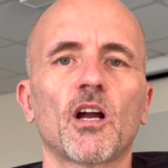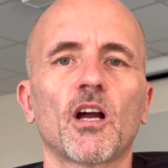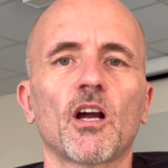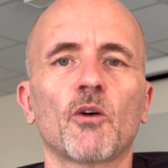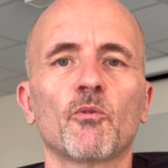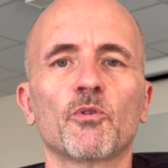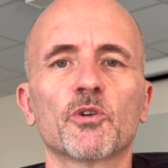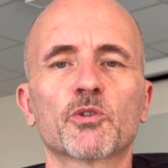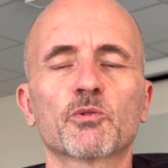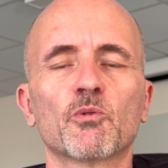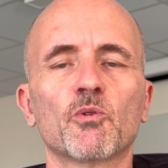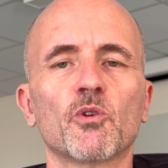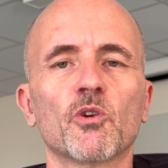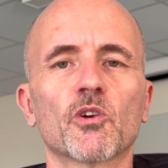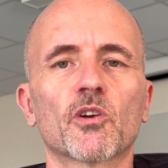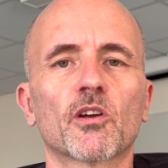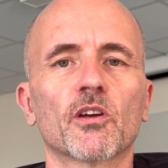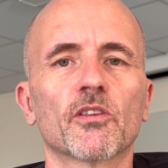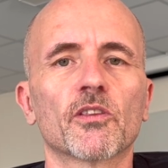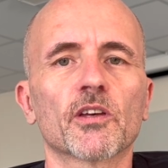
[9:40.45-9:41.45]
which will
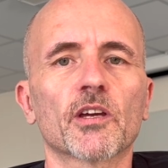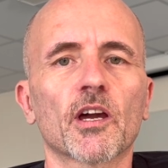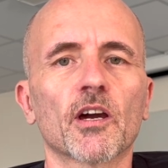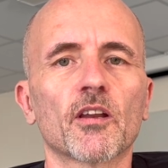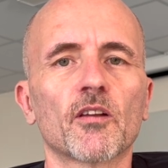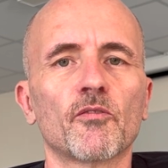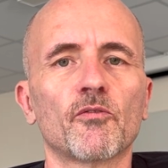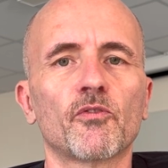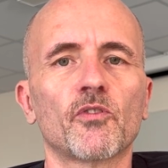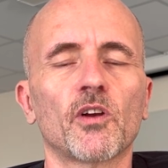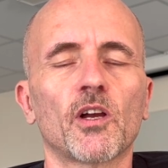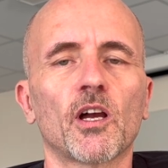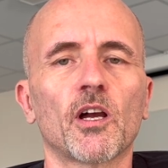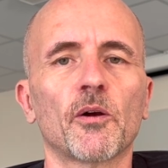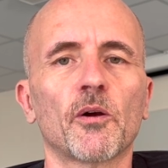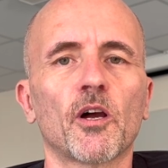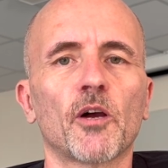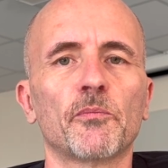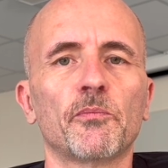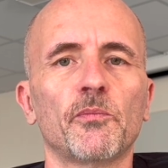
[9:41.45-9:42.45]
look at the kind
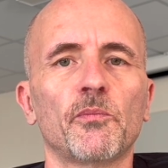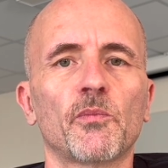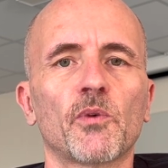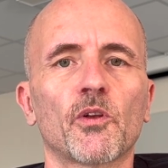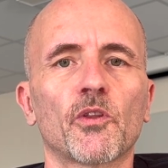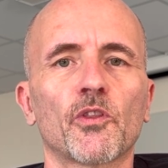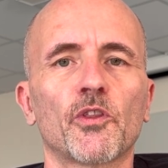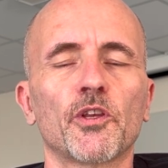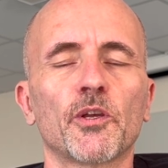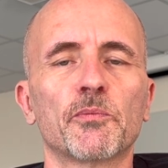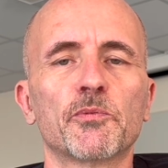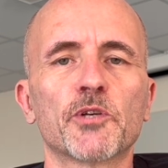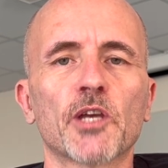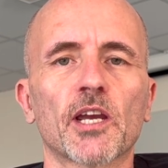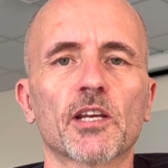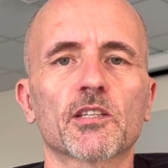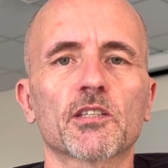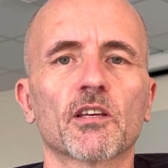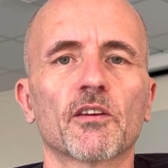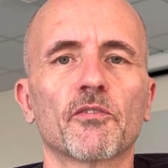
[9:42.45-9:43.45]
of the
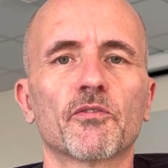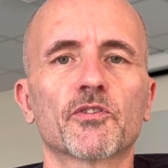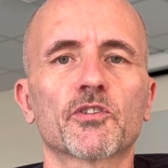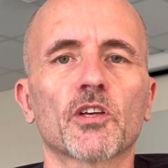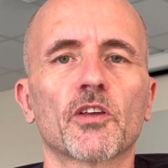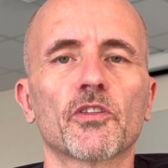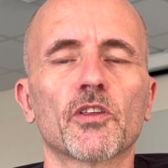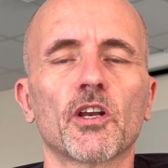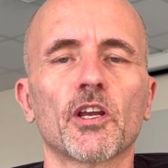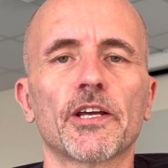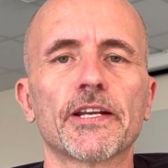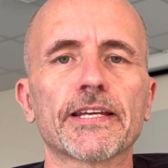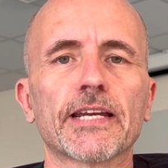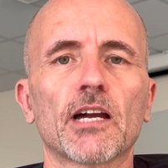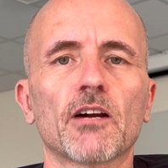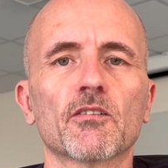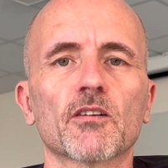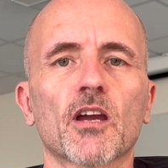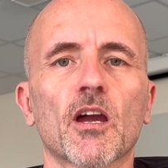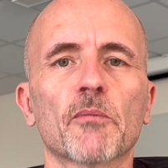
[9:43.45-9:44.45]
objectives and the learning
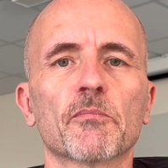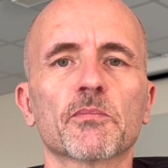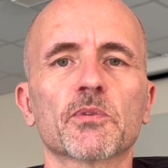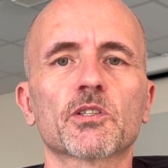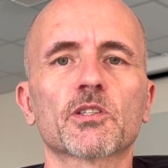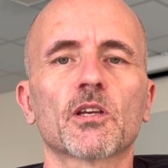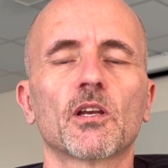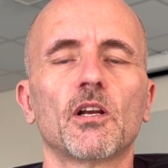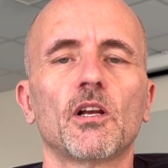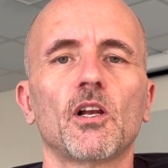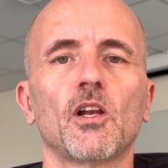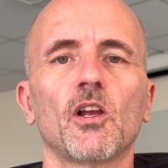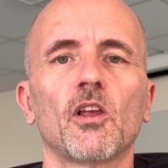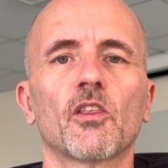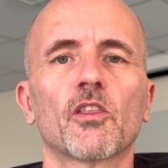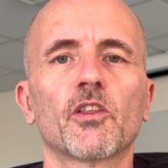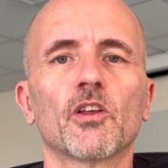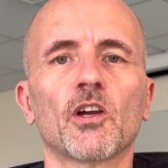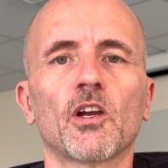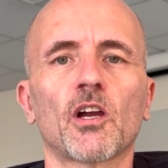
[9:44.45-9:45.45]
outcomes
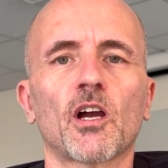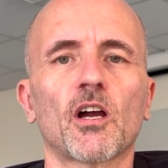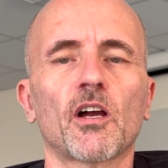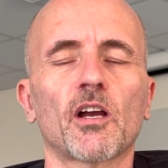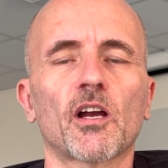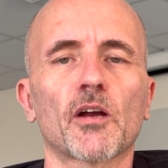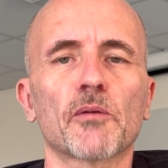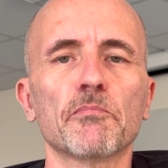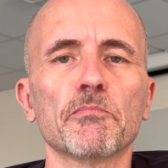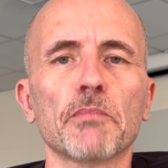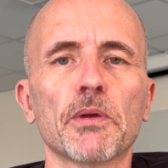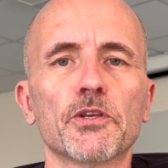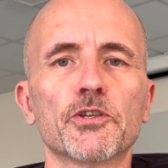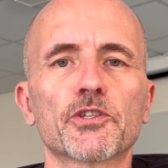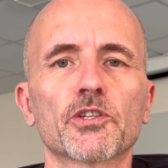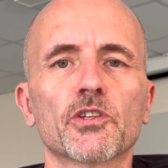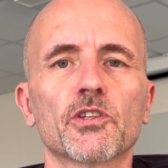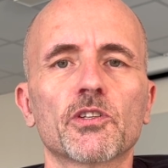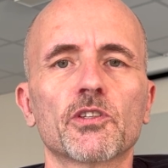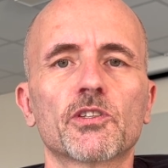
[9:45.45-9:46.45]
that I
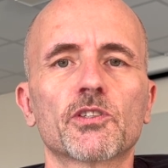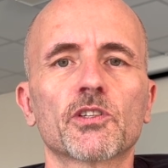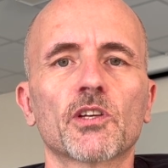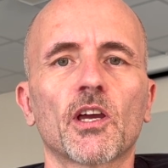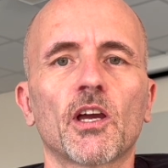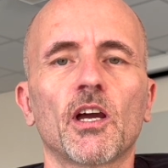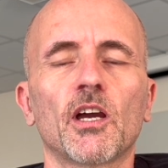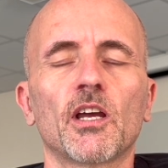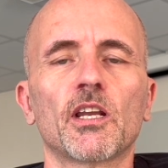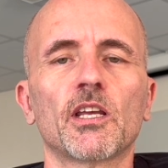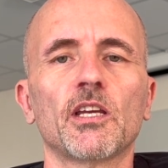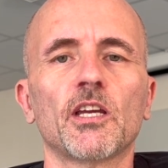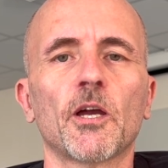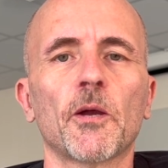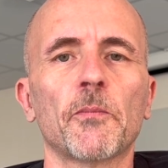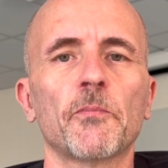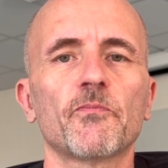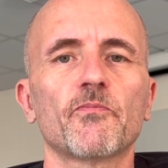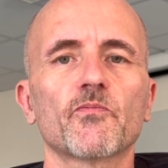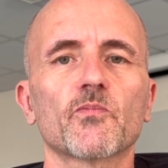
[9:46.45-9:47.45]
mentioned earlier.
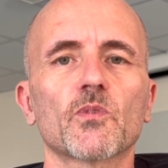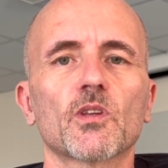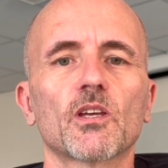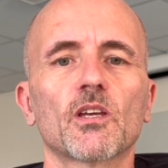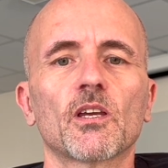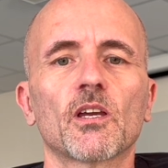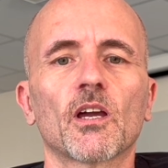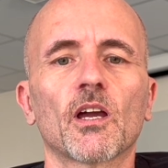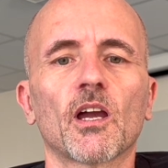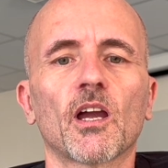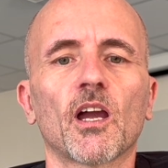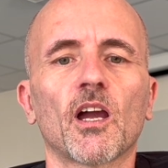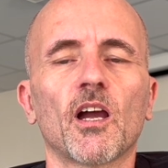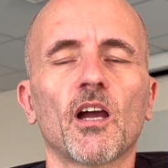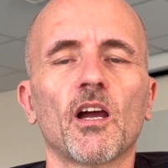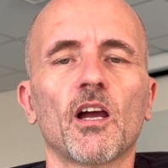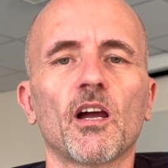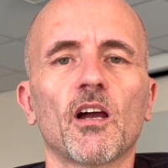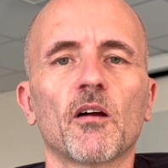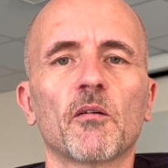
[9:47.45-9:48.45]

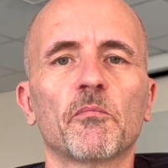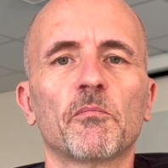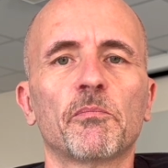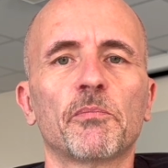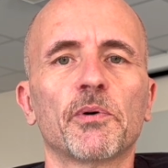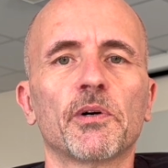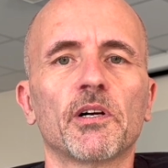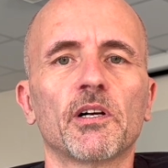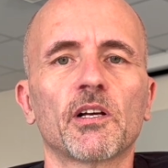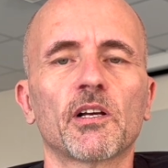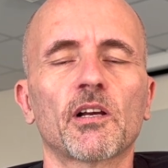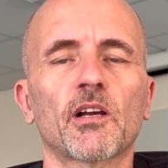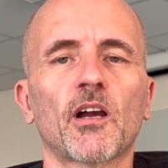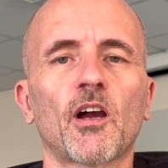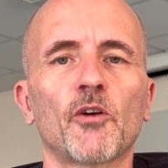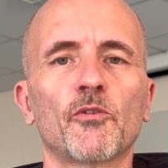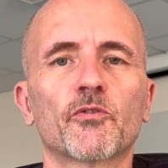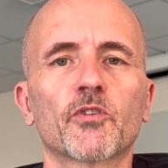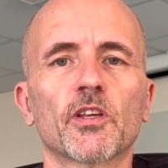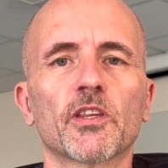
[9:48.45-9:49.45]
But
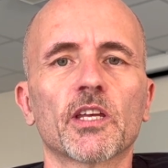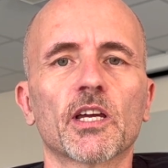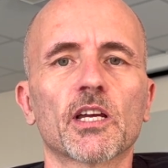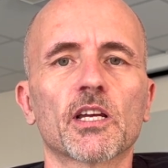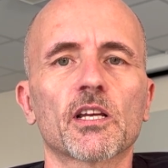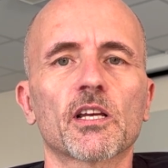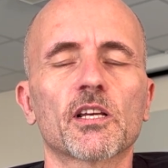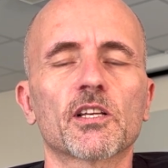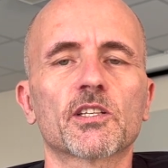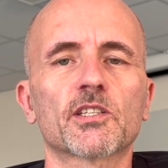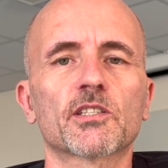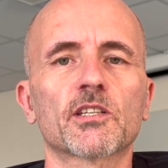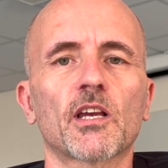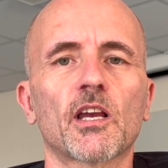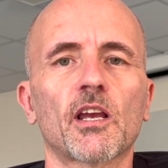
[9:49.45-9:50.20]
hopefully that has